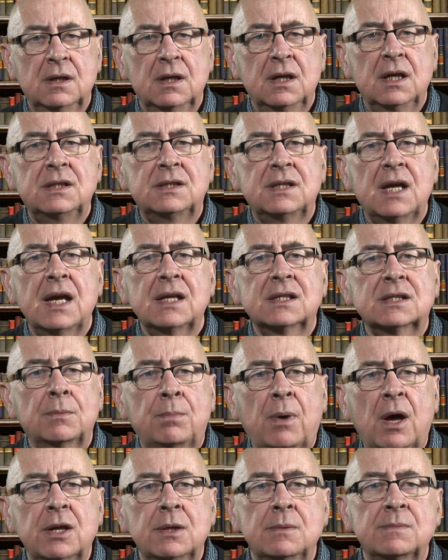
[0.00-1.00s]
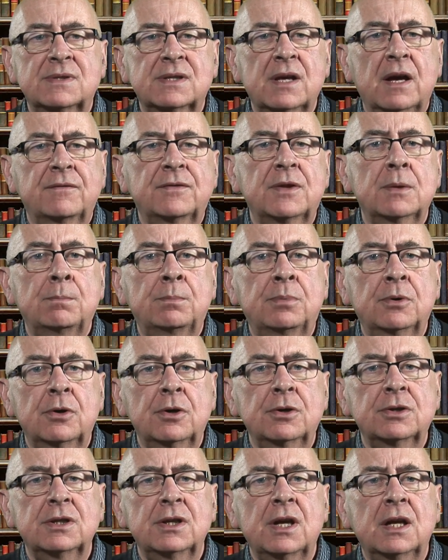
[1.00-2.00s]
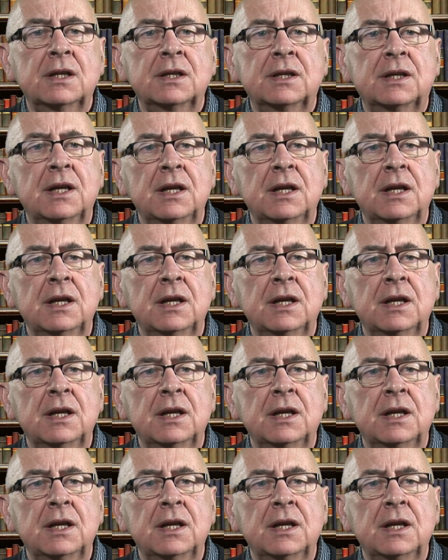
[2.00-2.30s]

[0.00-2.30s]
He takes upon himself the burden and